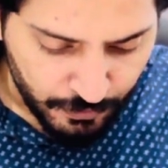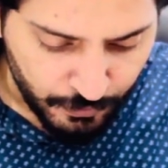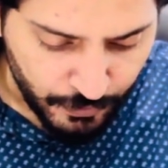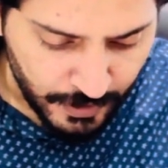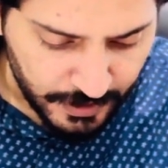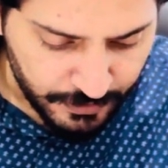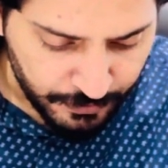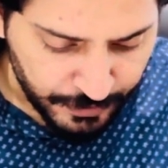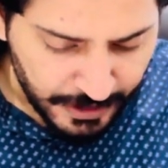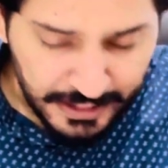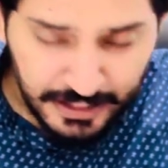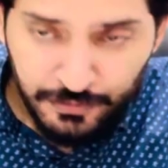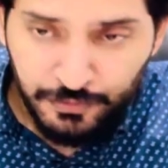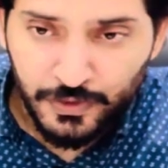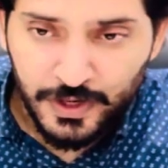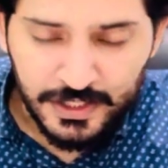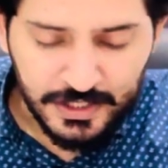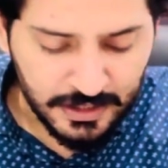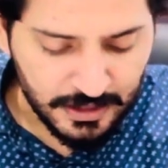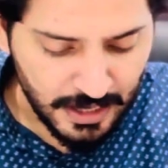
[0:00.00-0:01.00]
For very
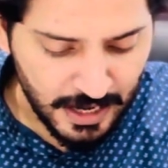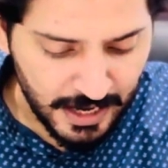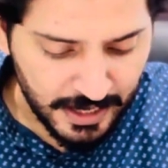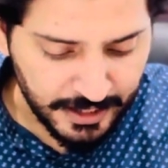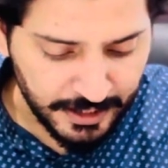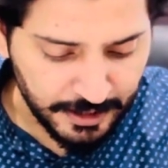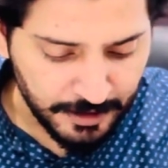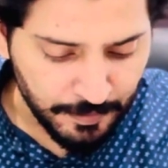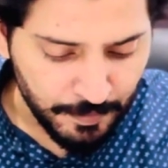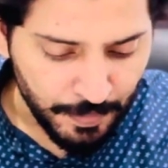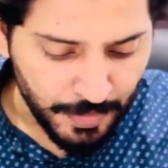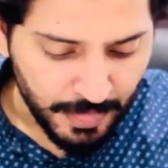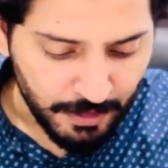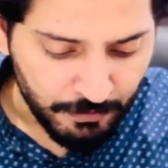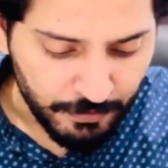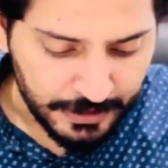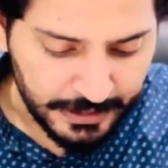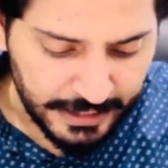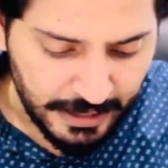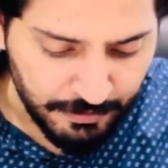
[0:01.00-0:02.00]
first line,
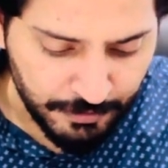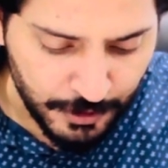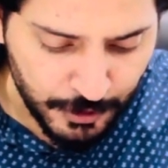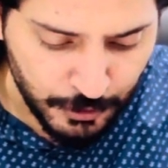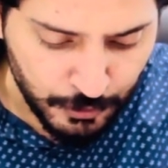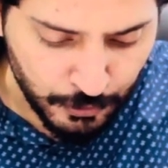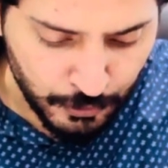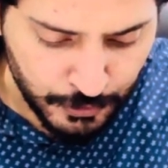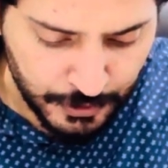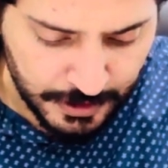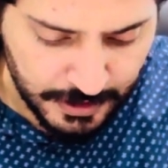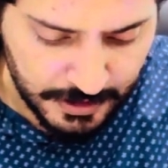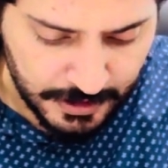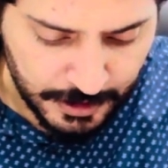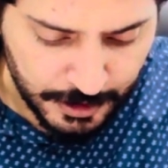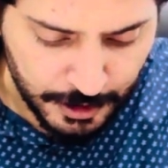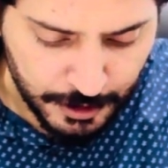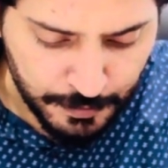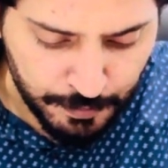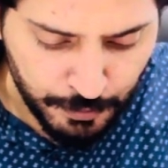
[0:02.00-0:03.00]
whatever uses
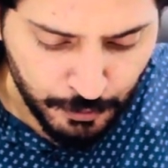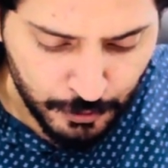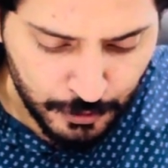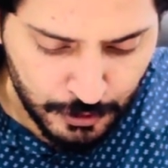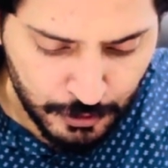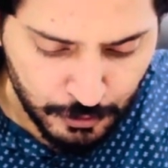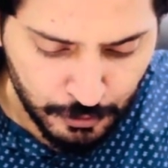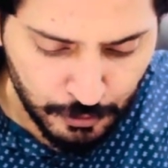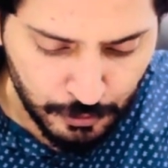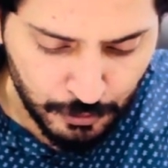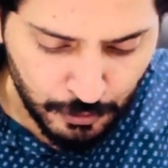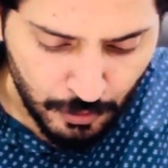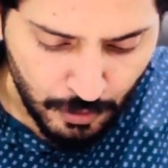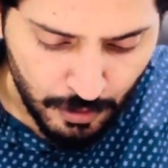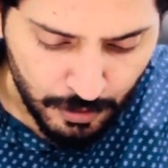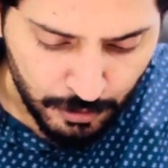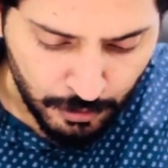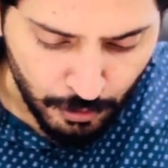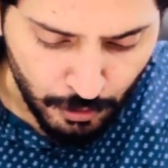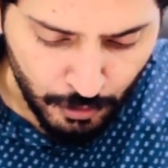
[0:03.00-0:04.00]
it is put
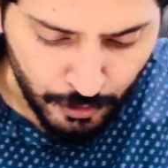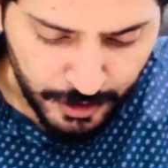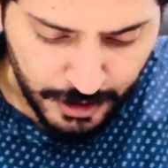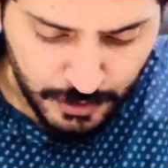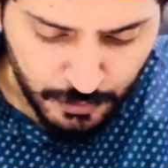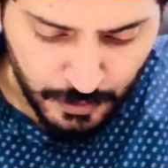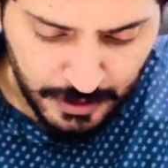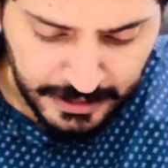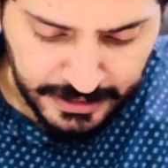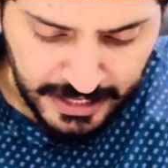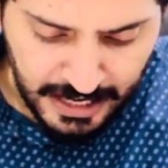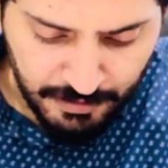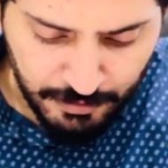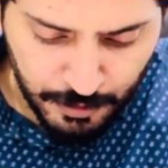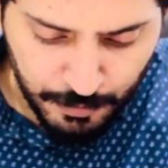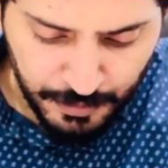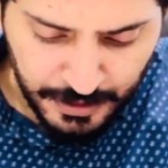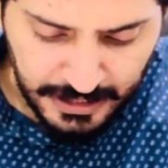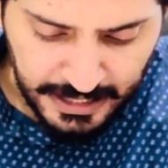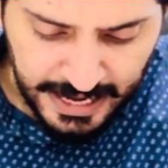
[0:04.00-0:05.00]
to, though it will
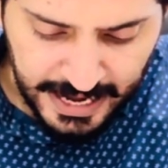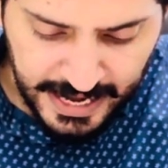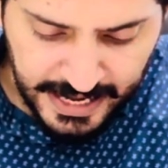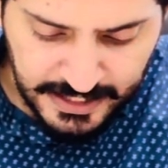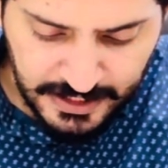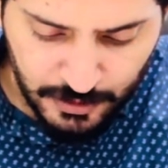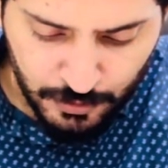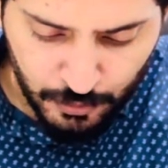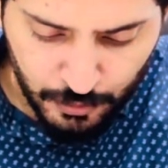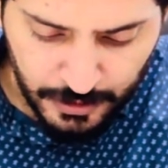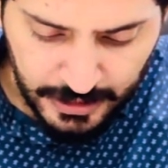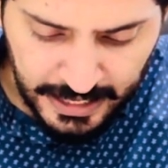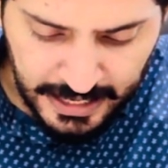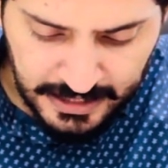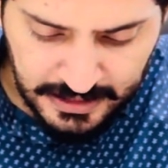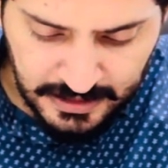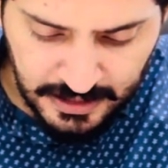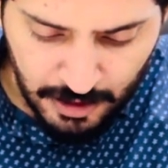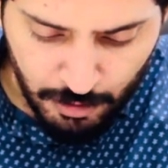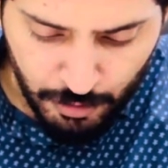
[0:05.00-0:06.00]
never be as good
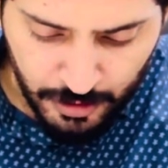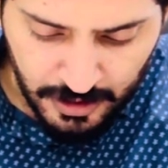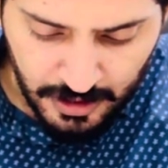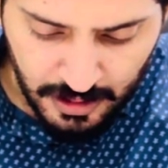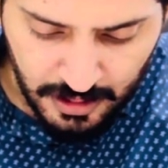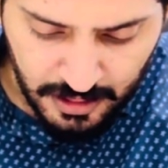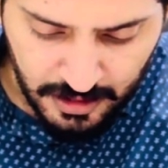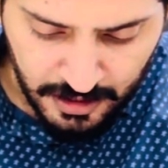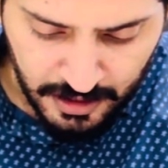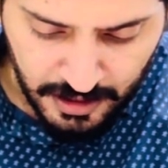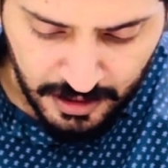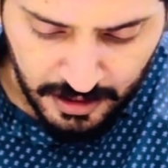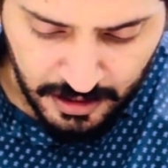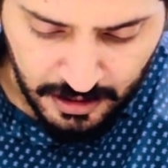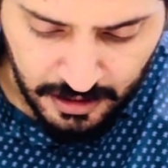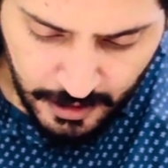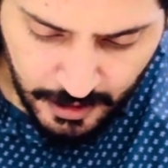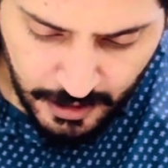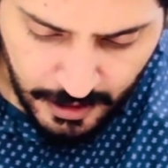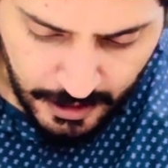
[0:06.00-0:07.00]
as the real thing.
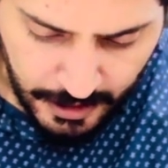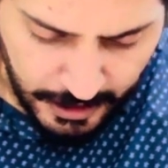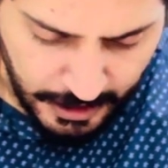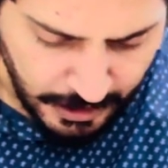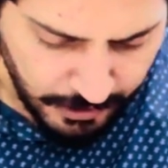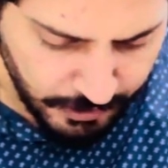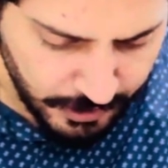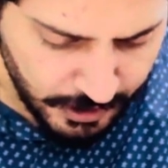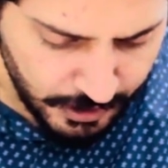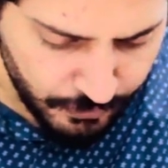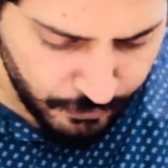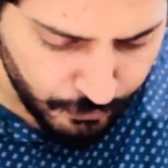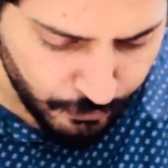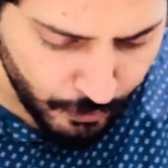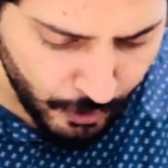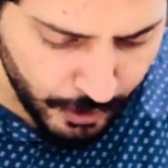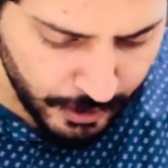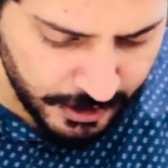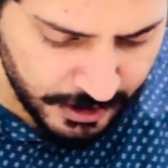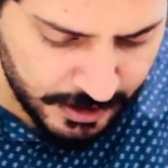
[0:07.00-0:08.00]
Even if
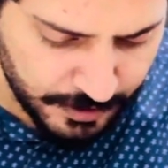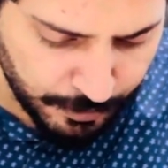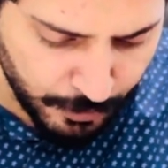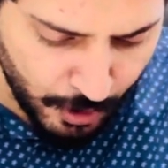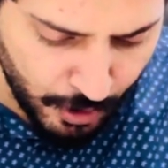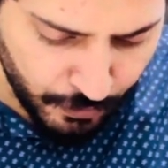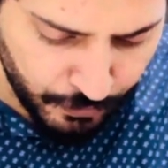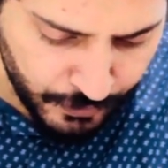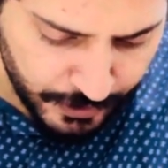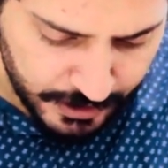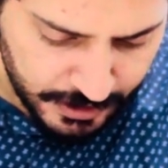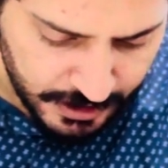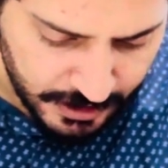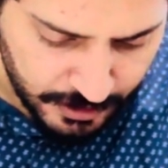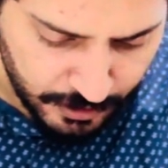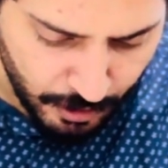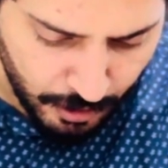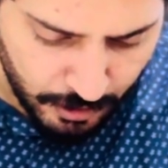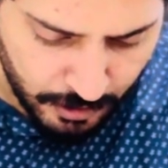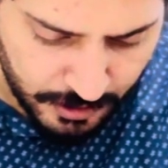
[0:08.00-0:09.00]
voice morphing
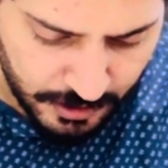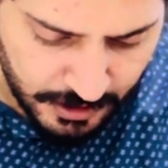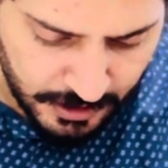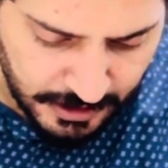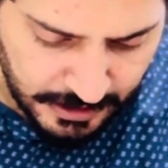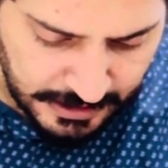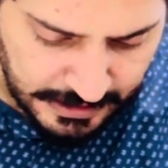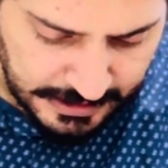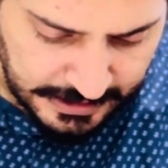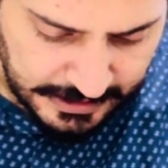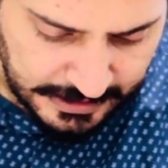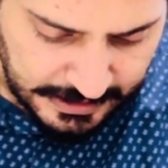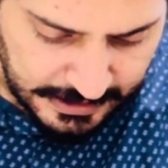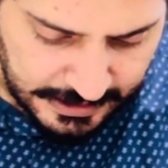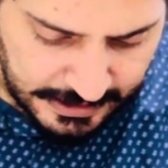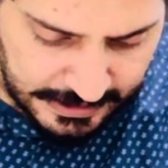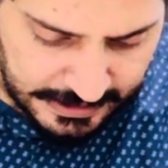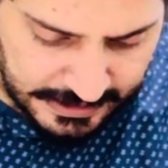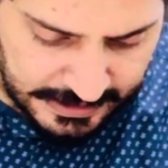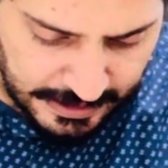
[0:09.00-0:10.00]
technology
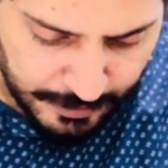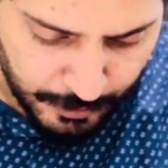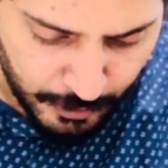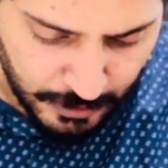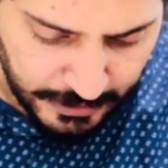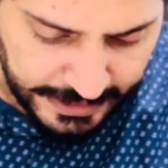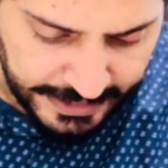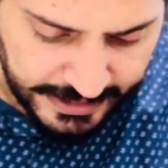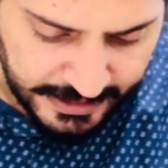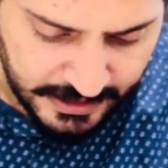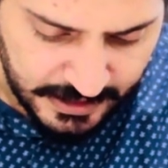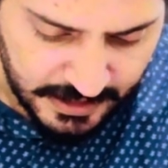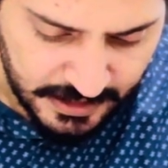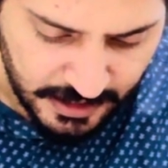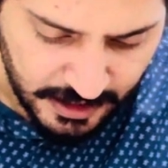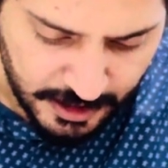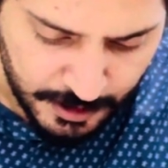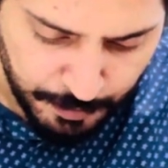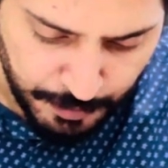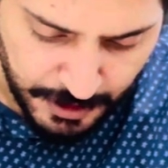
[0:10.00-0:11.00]
simulates
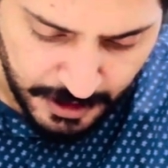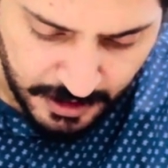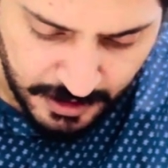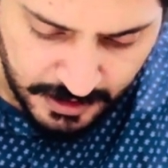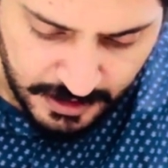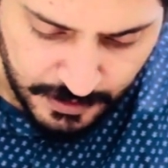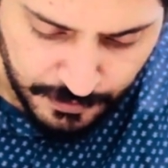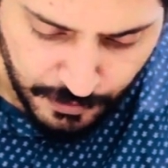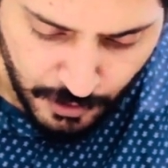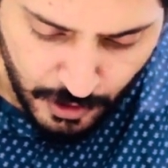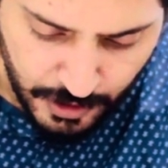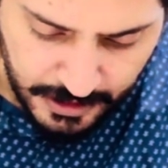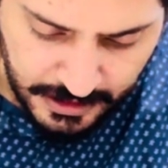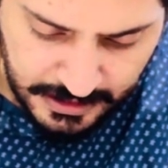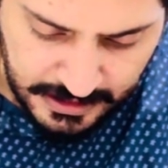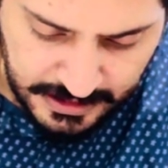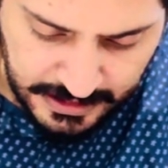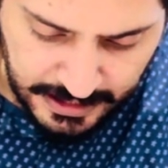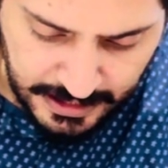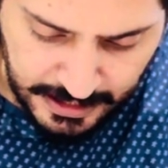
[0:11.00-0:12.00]
the speaker's
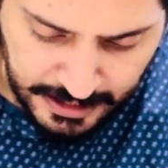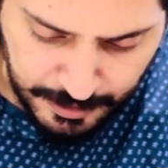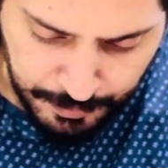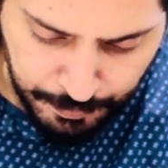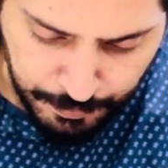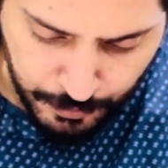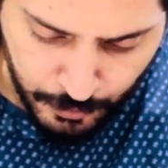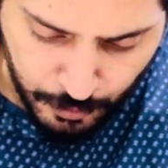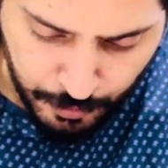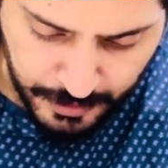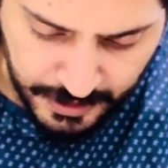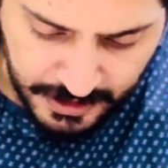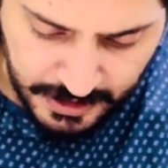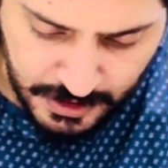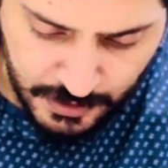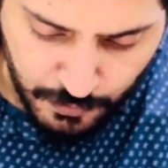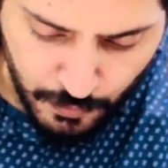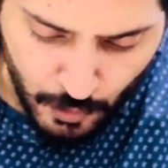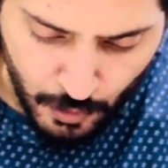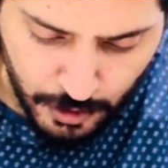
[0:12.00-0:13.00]
voice, their lip
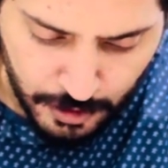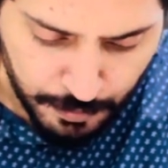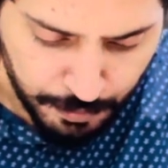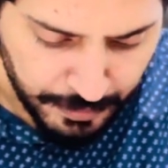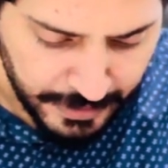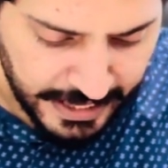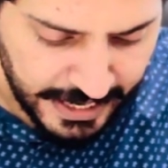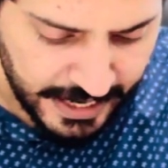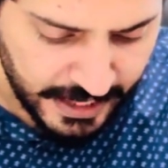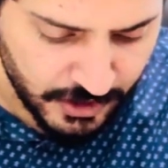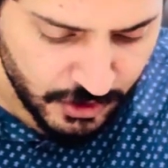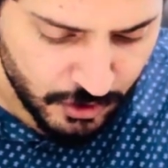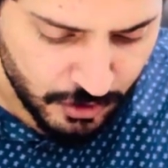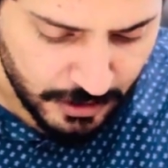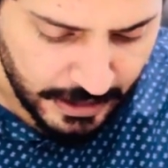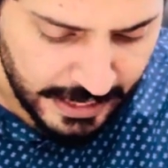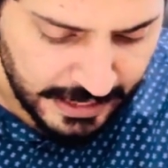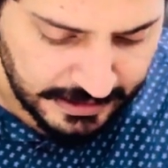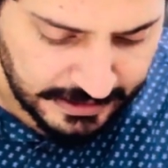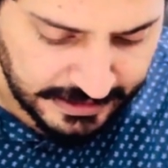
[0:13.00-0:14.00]
movements won't match
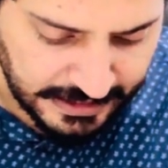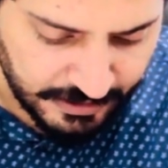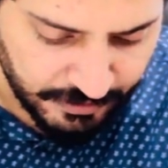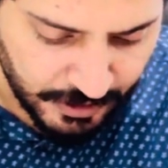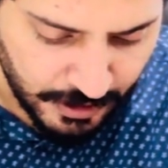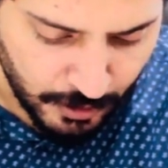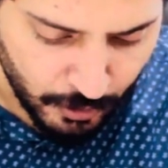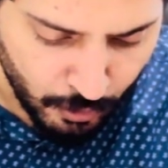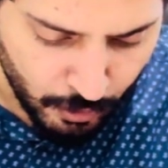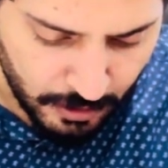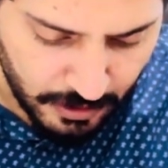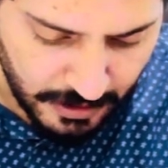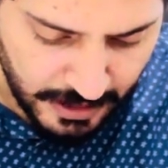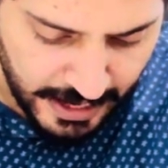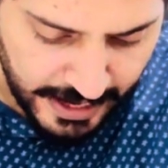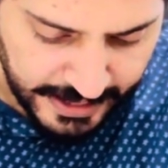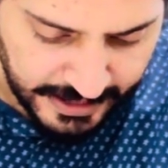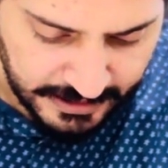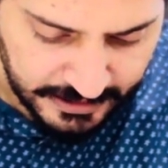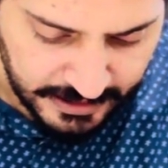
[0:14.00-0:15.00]
and they will look
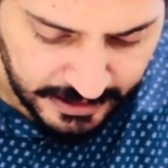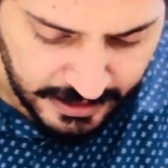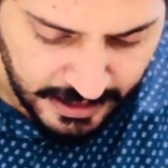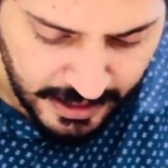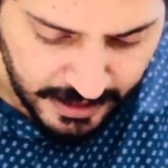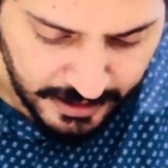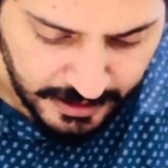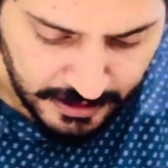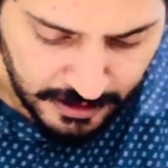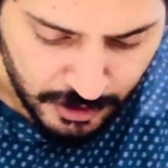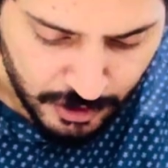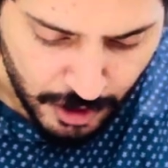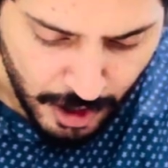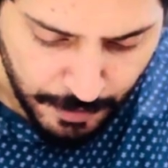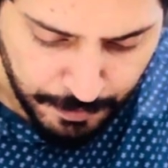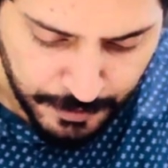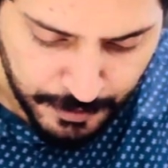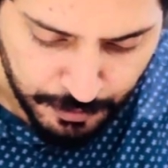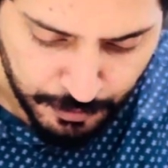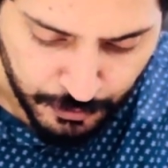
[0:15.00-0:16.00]
like they are in
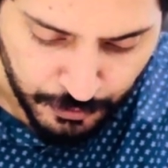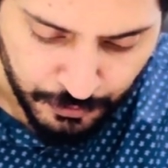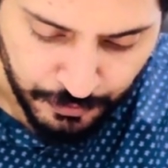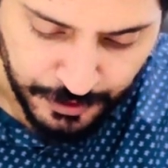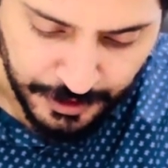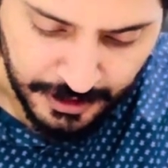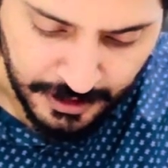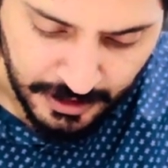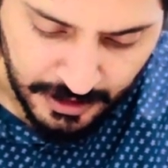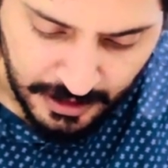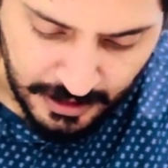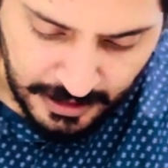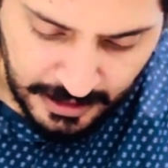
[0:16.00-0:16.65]
dubbed movie.